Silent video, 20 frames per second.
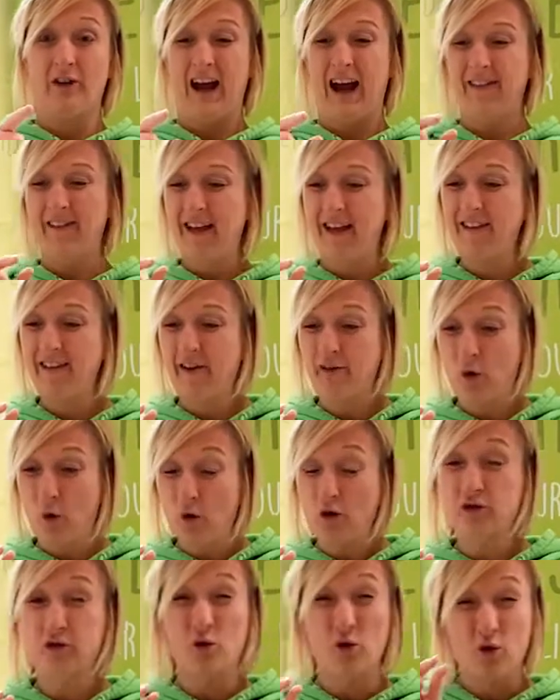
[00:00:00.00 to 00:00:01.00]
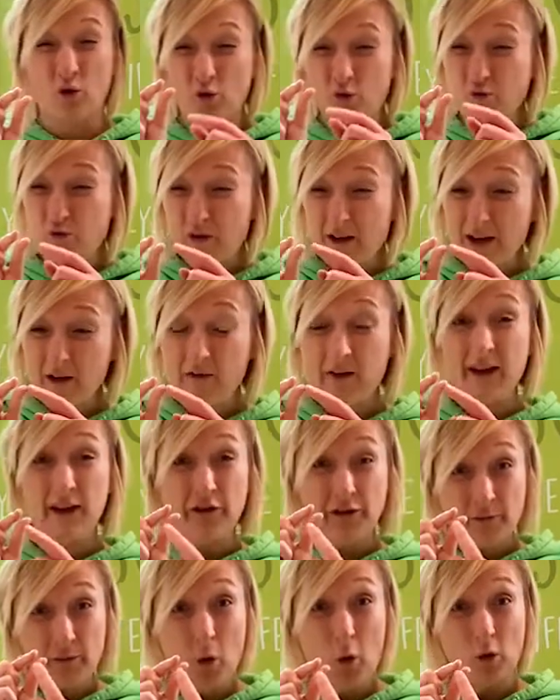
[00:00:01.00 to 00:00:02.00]
and then there's also really, really
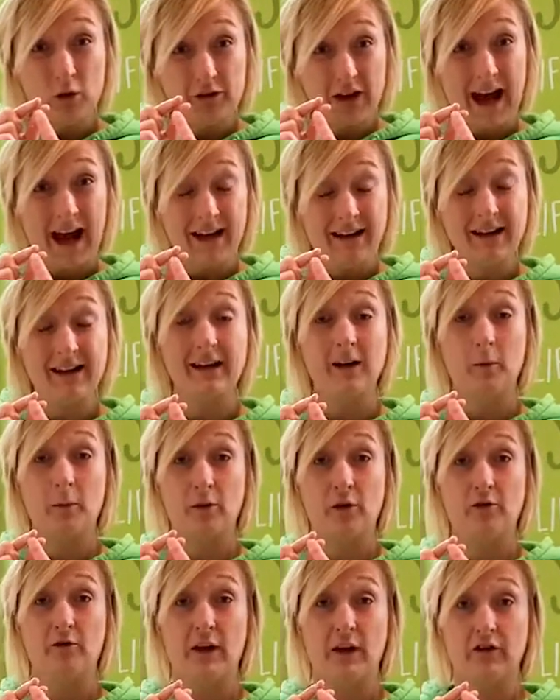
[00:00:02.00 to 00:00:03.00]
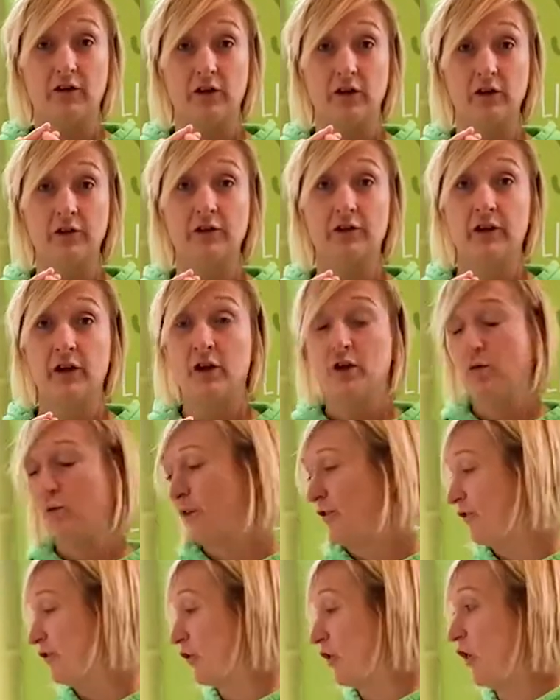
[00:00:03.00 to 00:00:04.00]
small, tiny little blood vessels,
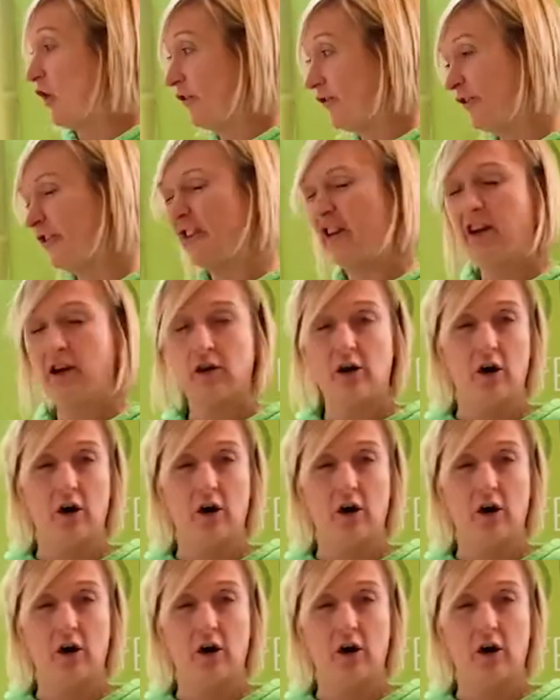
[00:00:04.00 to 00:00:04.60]
which you can't see on